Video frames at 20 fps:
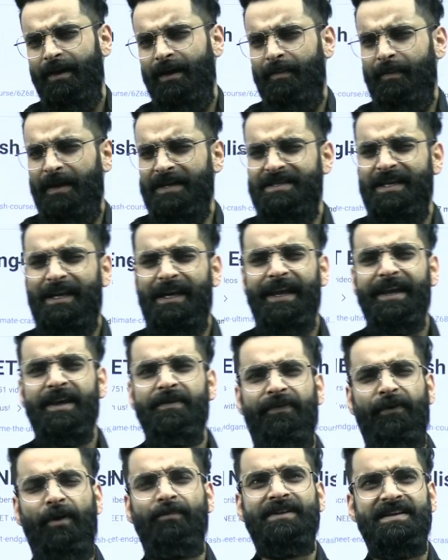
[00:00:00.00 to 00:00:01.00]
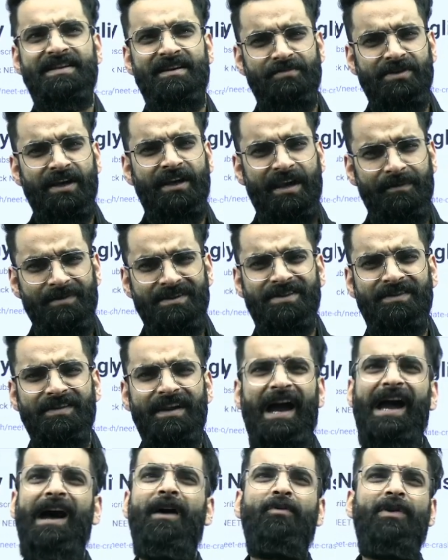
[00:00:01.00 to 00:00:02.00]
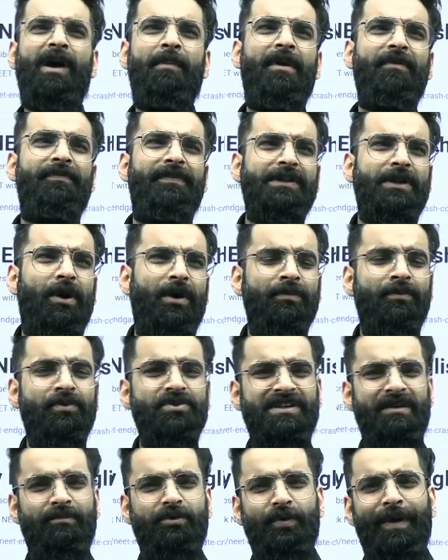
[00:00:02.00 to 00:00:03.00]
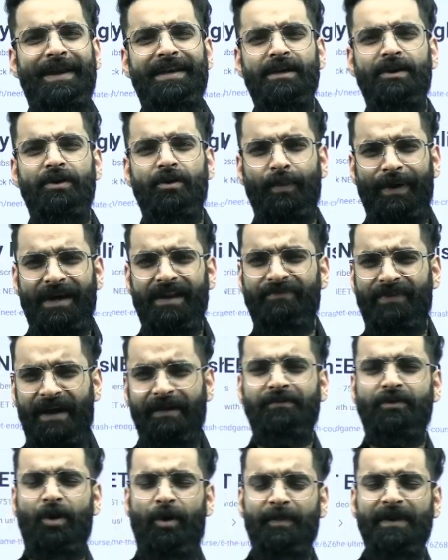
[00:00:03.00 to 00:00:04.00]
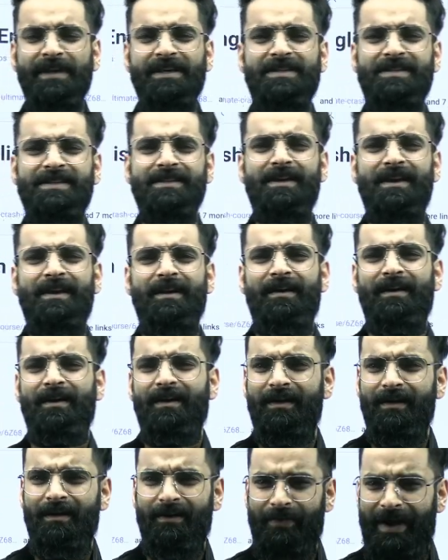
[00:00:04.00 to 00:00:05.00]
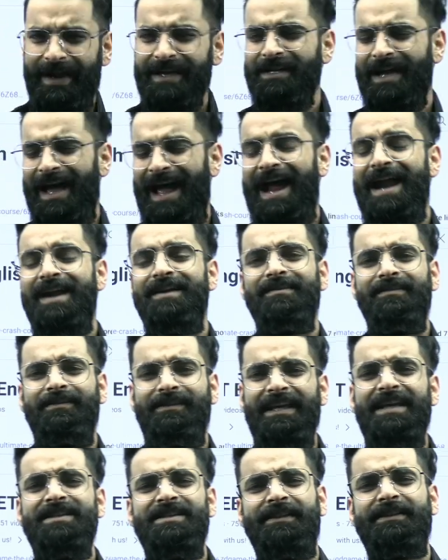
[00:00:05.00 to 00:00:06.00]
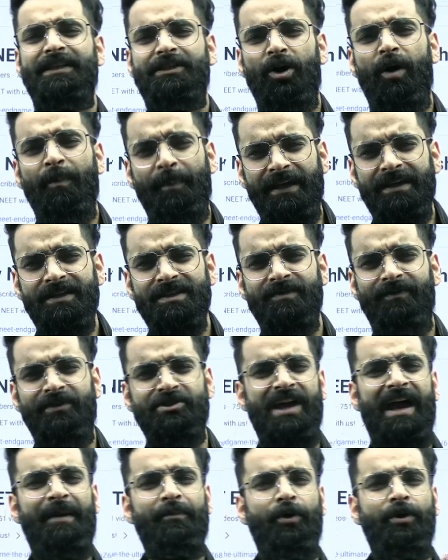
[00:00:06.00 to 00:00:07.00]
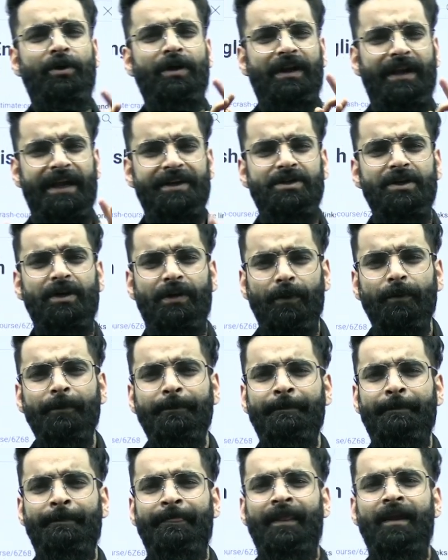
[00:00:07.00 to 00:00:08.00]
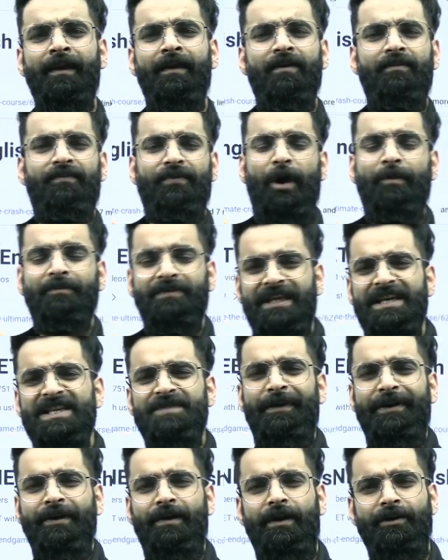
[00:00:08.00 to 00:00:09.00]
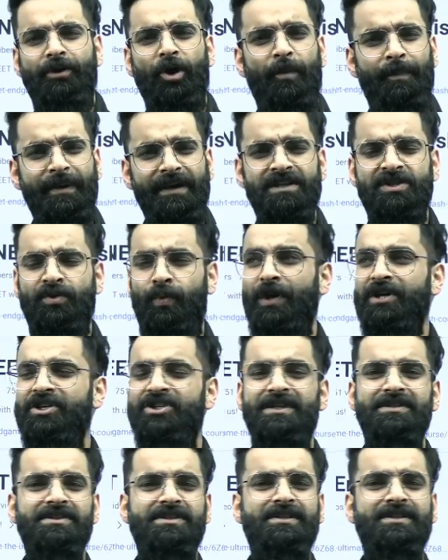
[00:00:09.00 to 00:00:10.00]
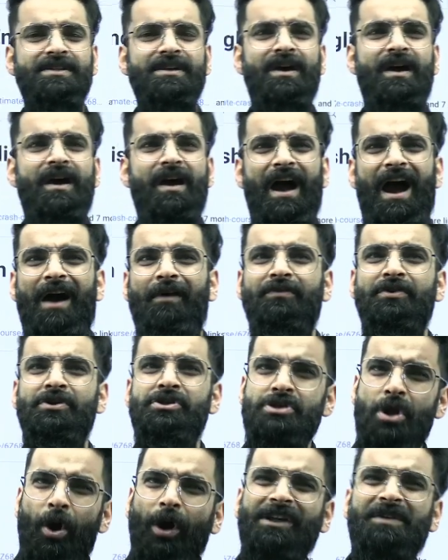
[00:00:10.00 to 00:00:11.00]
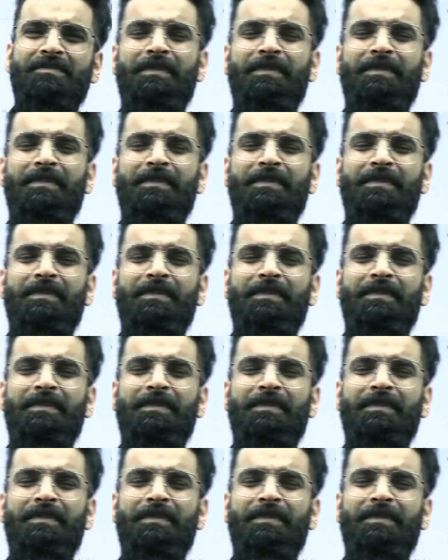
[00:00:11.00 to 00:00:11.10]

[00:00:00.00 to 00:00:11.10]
Basically, from the subject chemistry, I have come up with almost some 20 to 25 topics right? And these are the topics which I'm going to let you know. From these particular topics, questions have not